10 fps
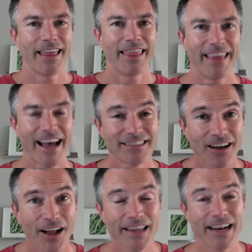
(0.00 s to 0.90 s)
That's
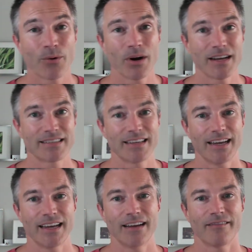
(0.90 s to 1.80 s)
all that I want to
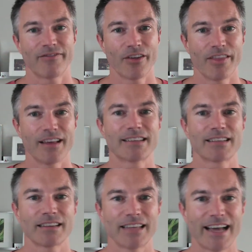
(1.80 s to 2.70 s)
say for
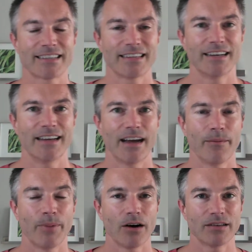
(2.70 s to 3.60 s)
this lesson
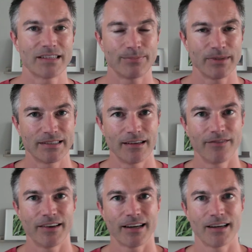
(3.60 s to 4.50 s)
about
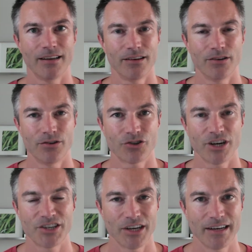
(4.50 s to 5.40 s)
specific
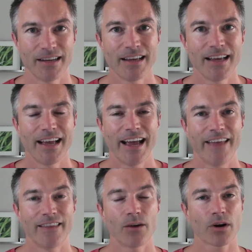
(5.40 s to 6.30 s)
nutrition.
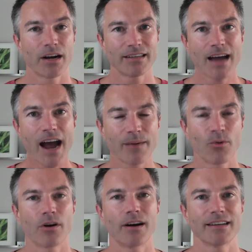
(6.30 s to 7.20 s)
And then we're going to talk
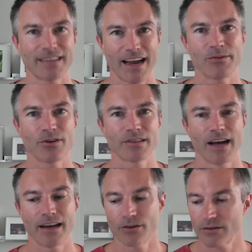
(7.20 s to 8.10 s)
more as time goes
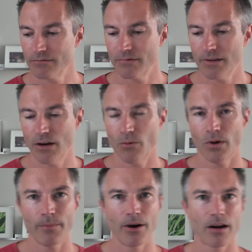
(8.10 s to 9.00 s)
on.
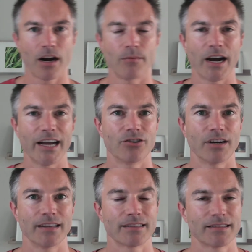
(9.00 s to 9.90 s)
What about
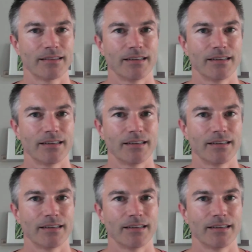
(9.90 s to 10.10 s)
carbohydrates?